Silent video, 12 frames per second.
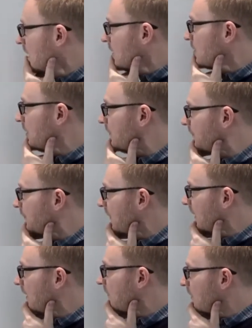So
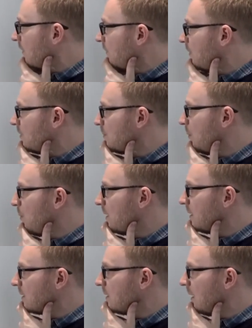the very first
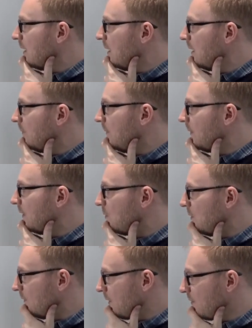point,
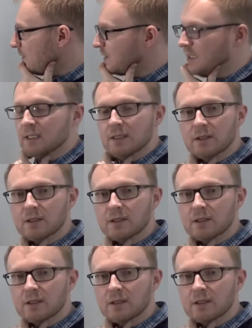or the very first setting that you